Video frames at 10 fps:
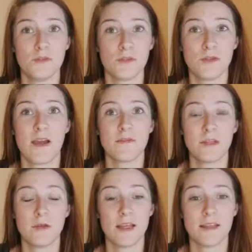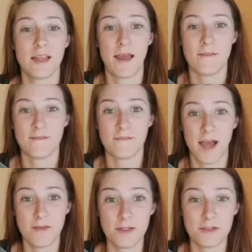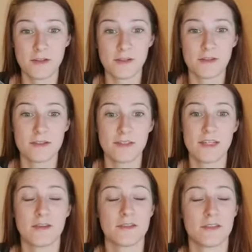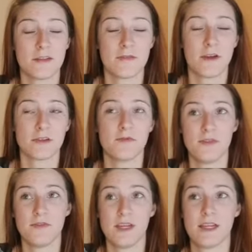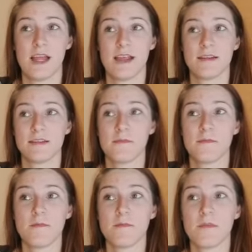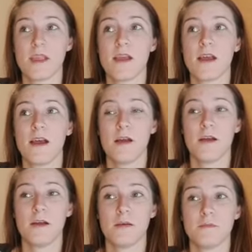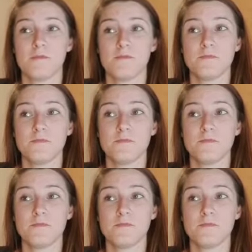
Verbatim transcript: strive to hit that $500 in sales in your first 15 days. Um,